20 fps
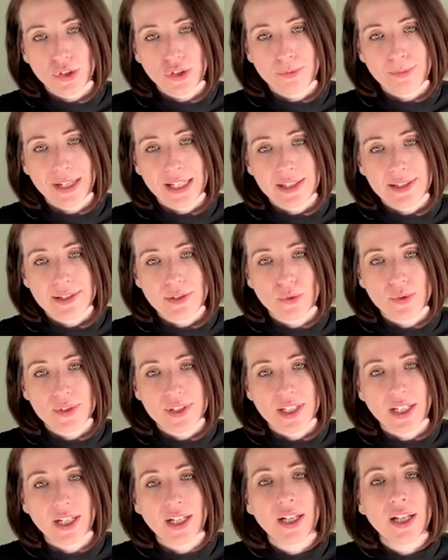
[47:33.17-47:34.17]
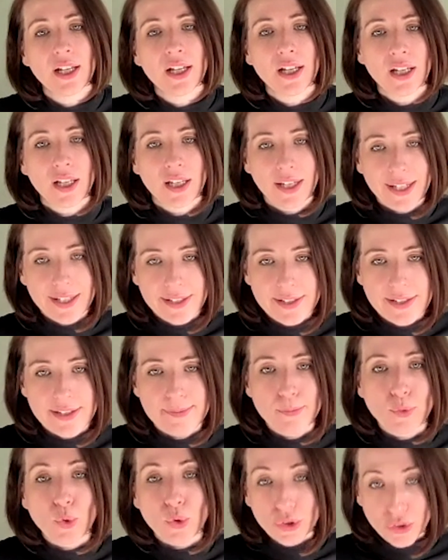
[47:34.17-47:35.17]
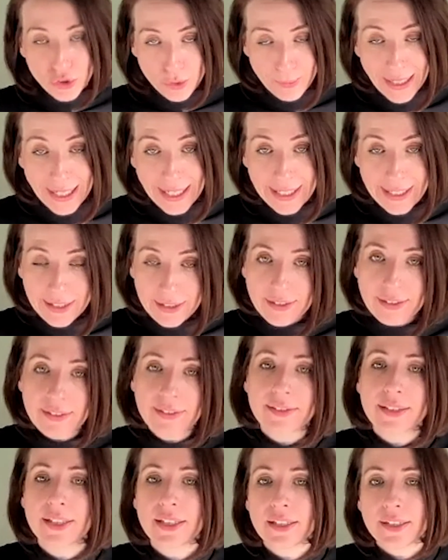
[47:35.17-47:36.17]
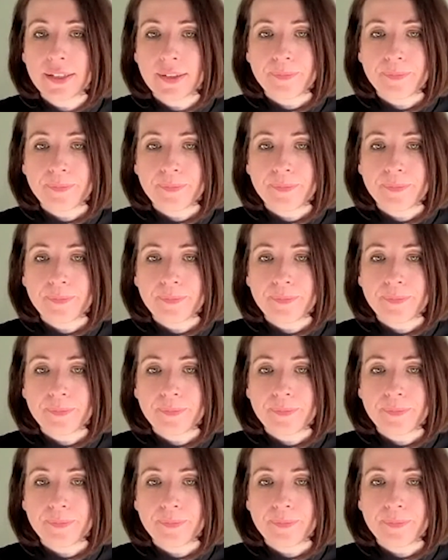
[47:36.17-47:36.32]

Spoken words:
more humane slaughter. It is more humane.